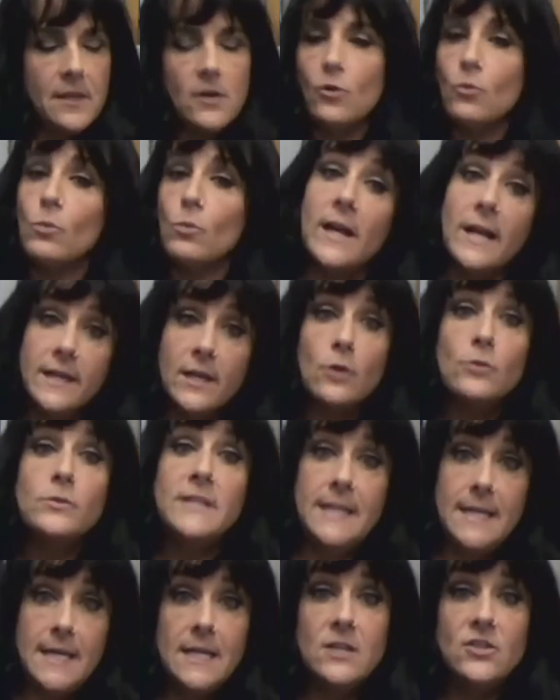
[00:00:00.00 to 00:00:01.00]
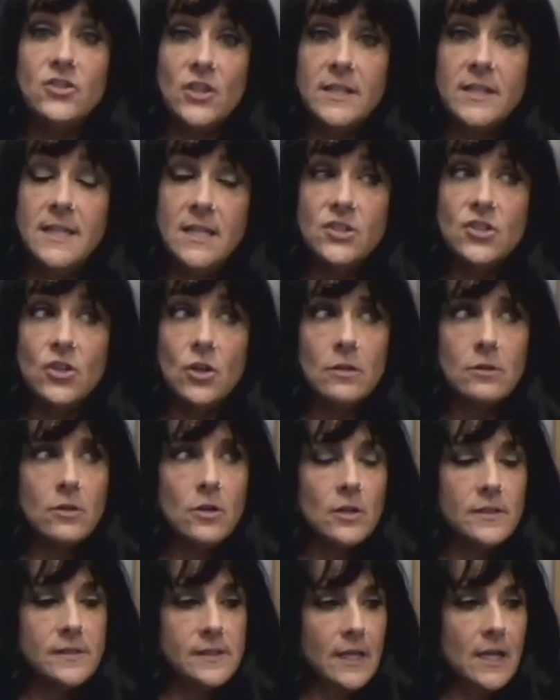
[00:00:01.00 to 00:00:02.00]
when I go teach, I teach all
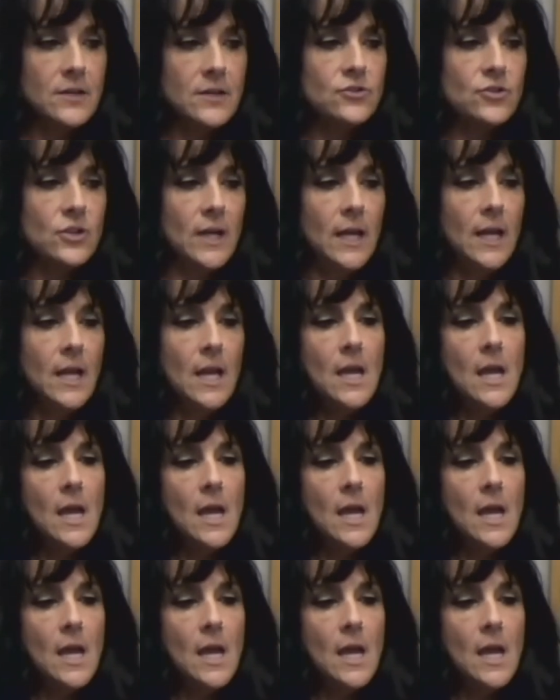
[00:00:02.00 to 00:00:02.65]
across the country.